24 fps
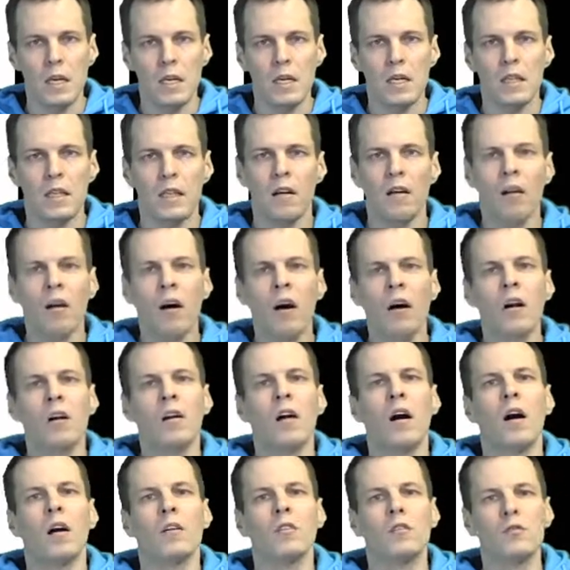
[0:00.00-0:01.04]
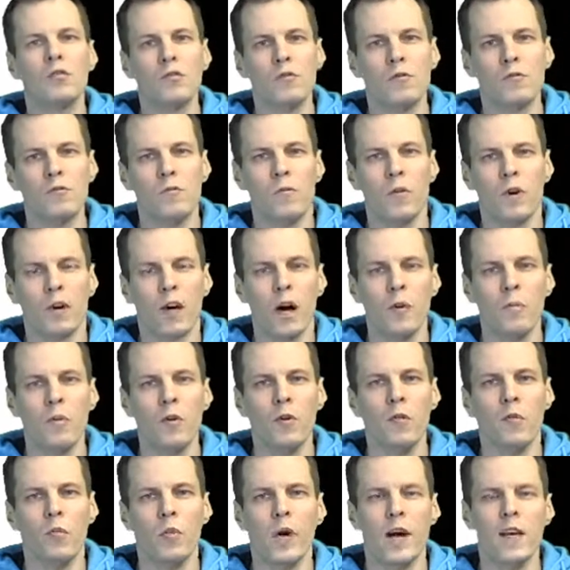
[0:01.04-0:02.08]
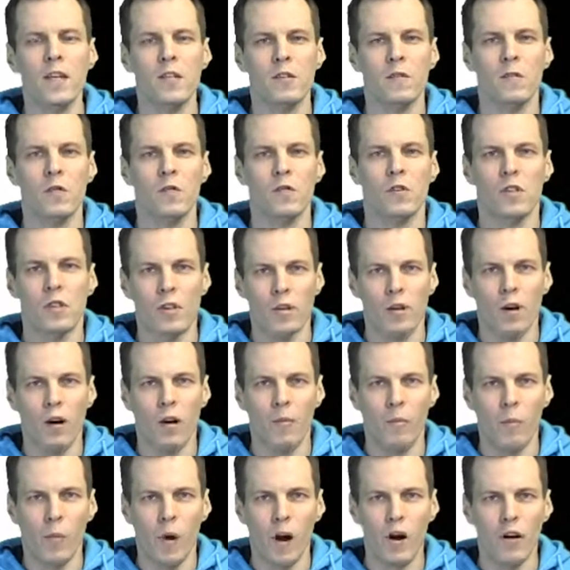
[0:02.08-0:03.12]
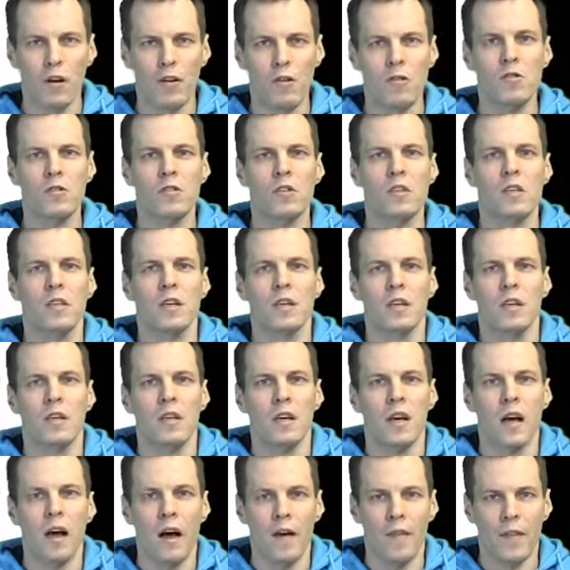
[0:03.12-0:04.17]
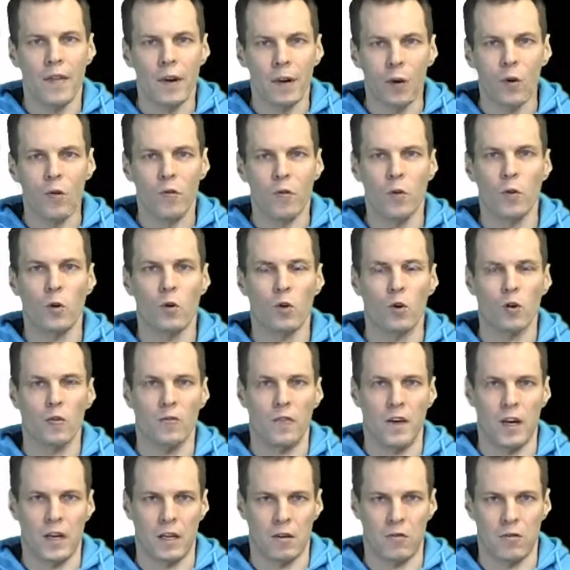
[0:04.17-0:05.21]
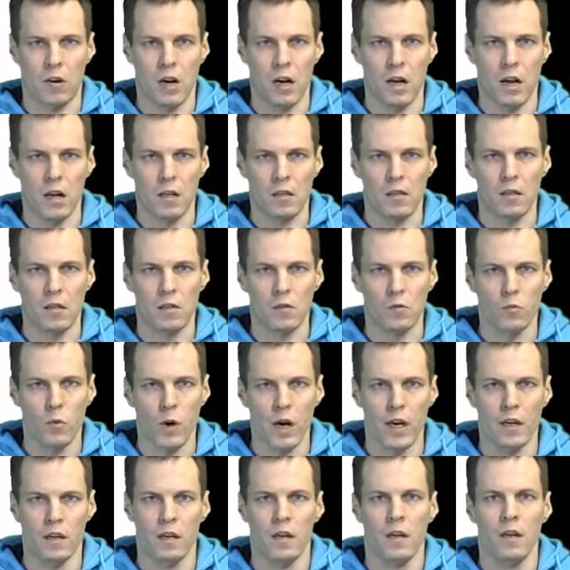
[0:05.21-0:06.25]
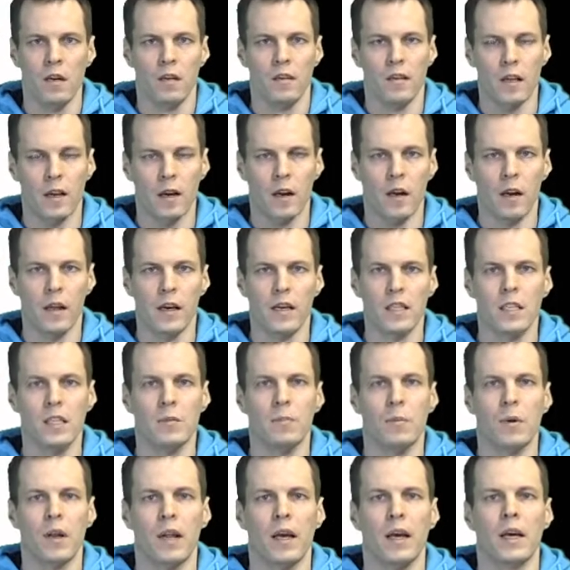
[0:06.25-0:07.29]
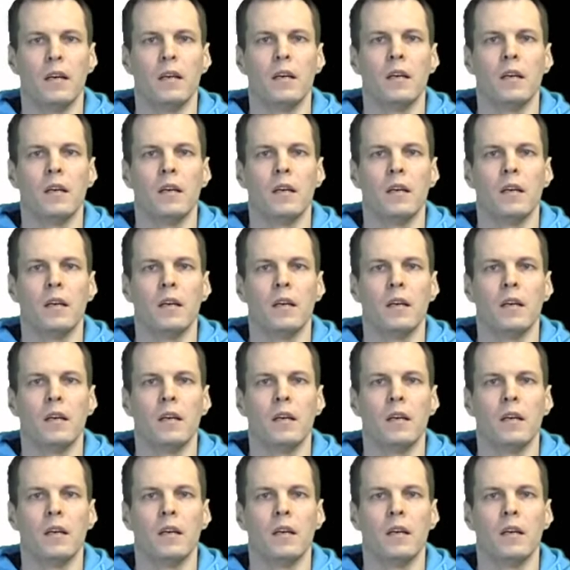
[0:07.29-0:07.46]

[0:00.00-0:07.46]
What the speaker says: There are a couple of ways of using markers, and the confirmatory factor analysis way that I'll explain